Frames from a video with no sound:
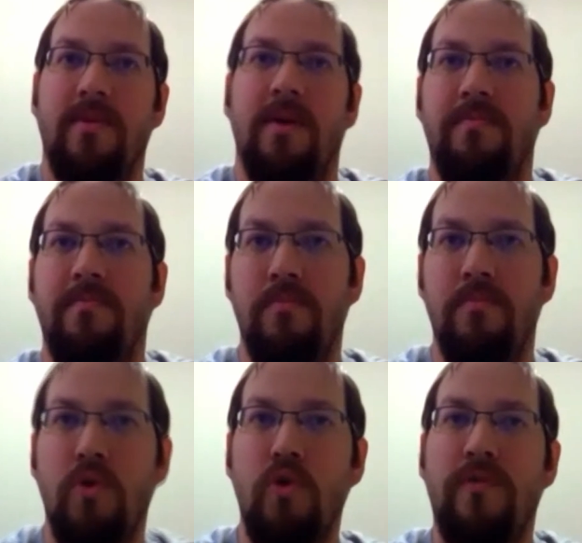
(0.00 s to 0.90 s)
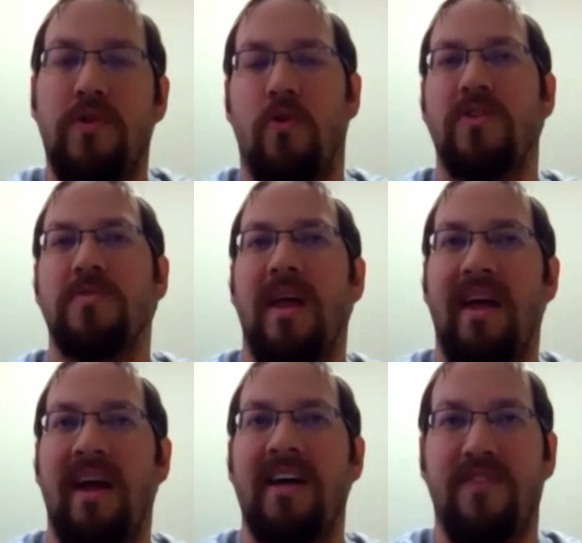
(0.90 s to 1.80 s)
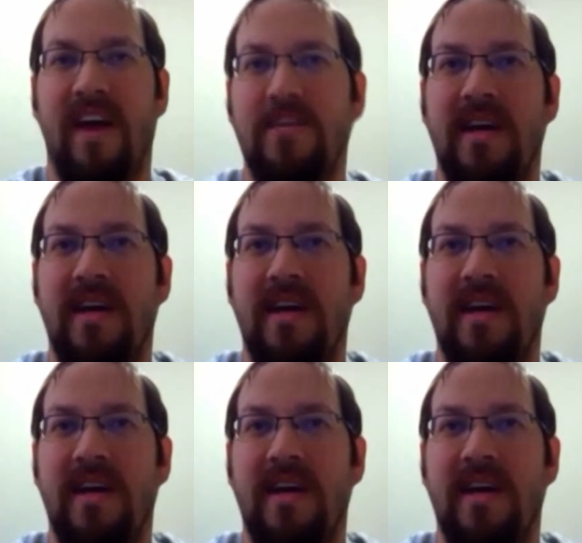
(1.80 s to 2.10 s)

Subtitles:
move towards my last fast pass.